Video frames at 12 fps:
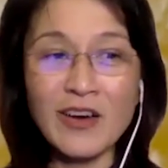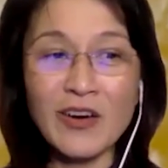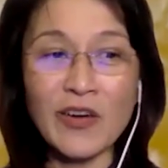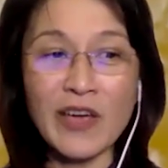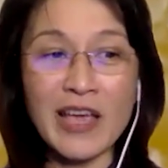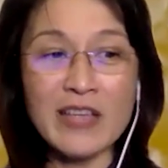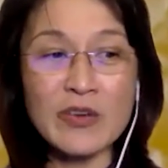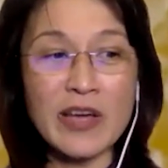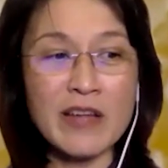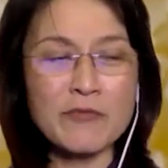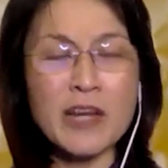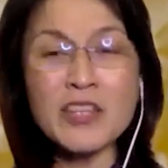Okay, so
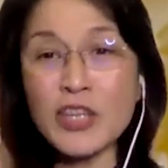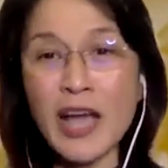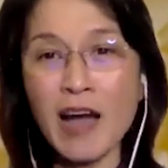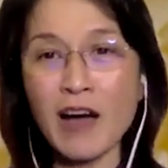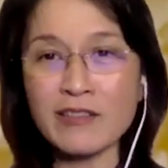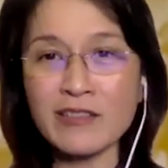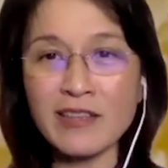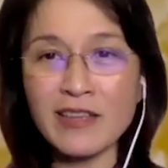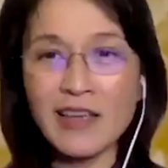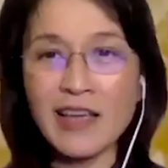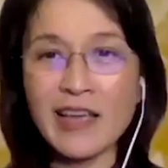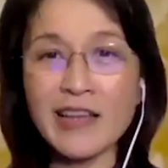I rush out,
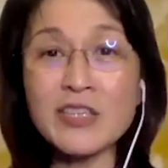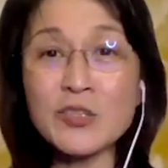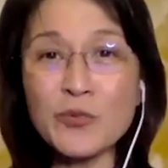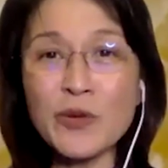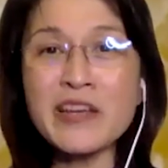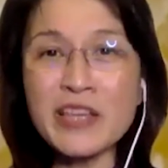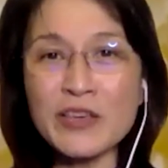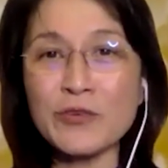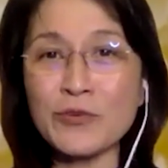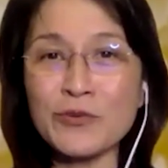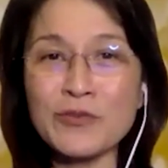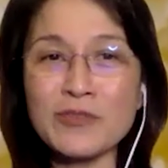and I swear to
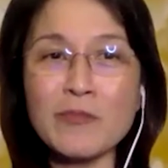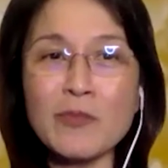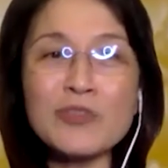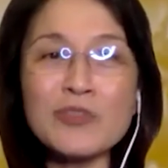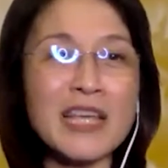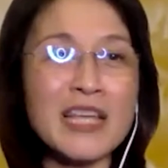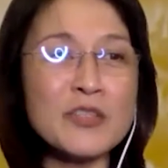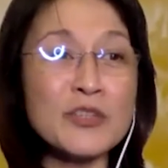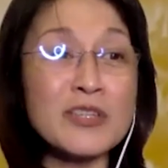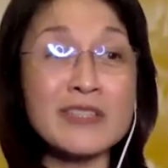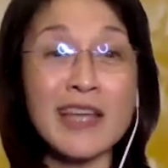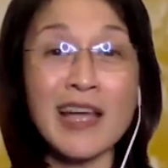you, the most
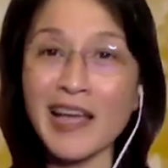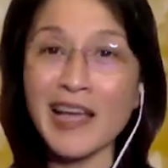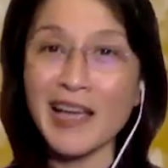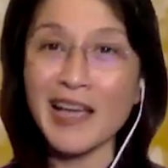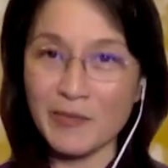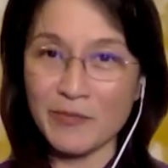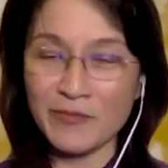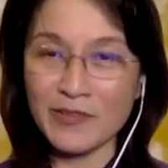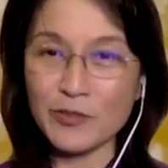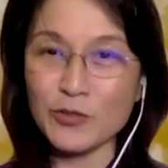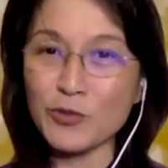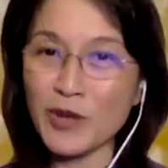dangerous time
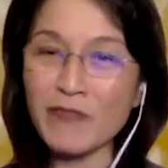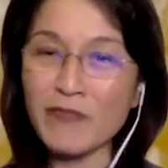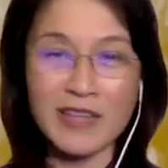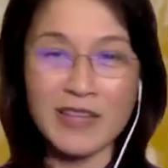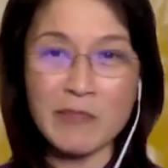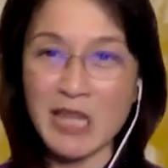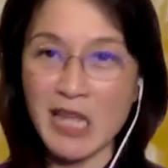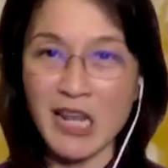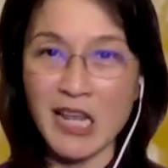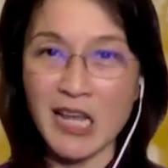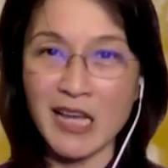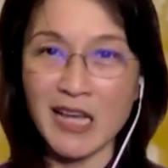to travel in
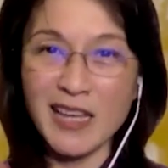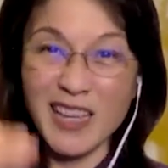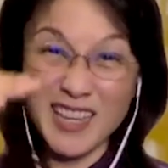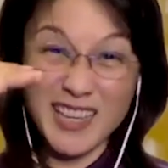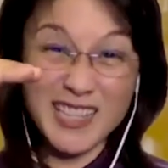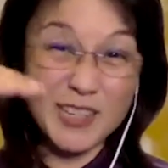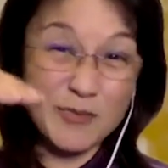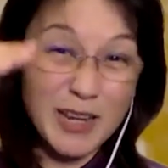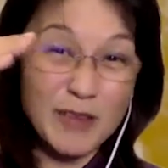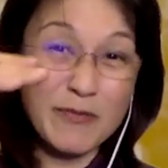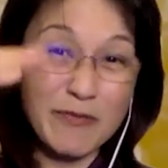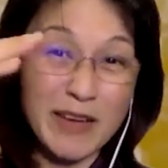Manila is
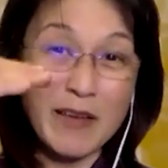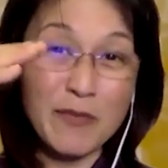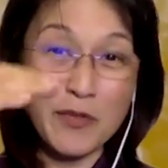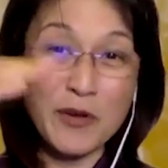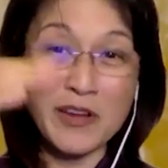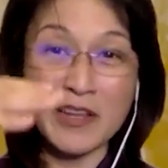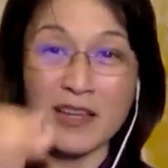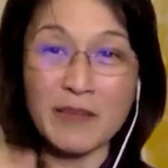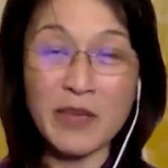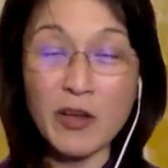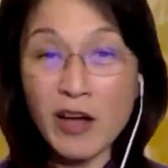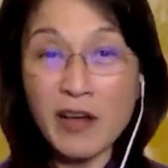around 5:30
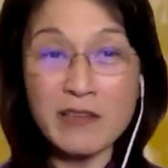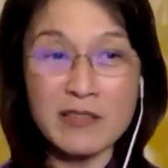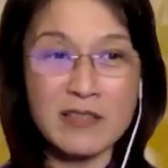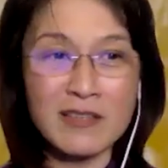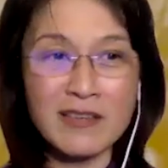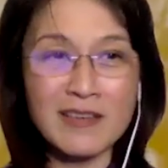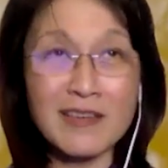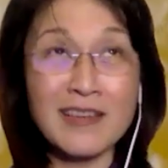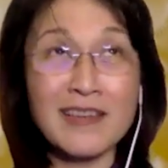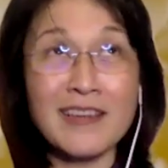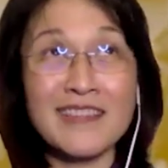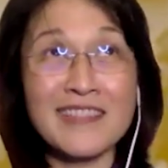because
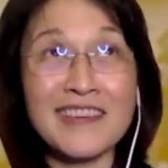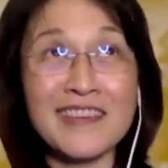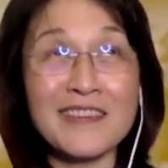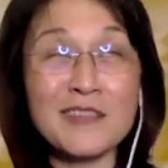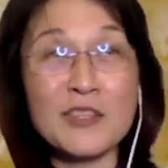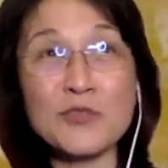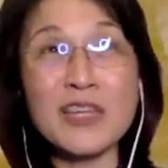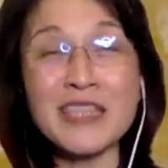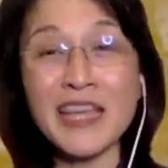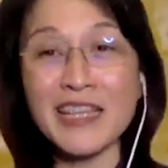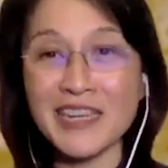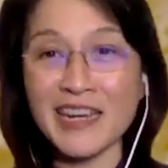the street
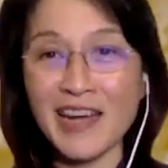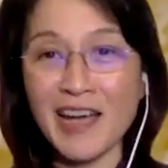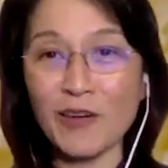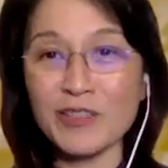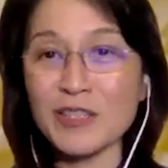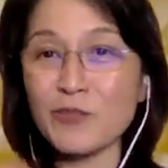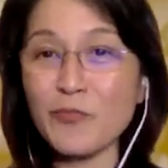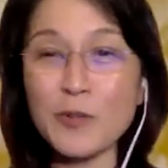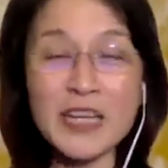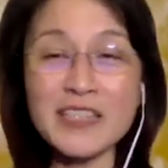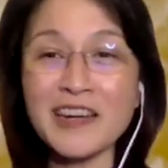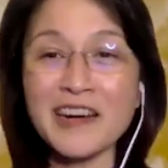lights are out. It's
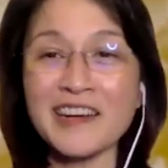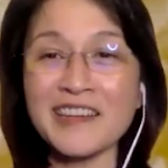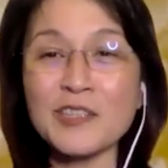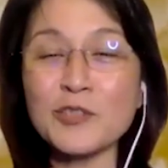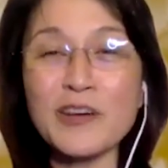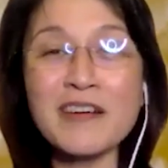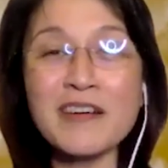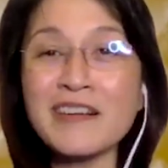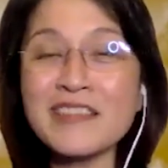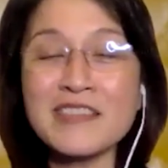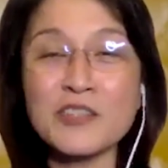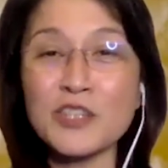pretty dark. The
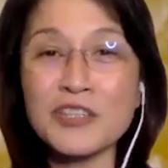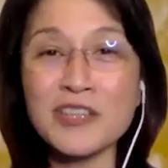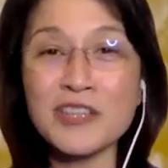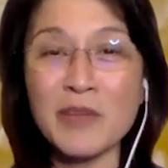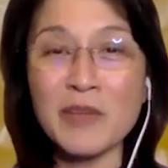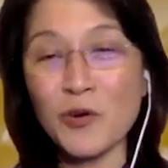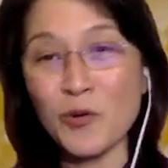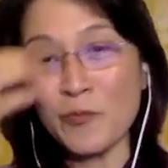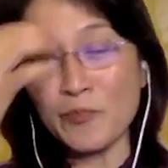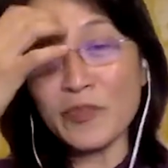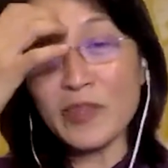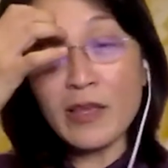drunkards are just coming home.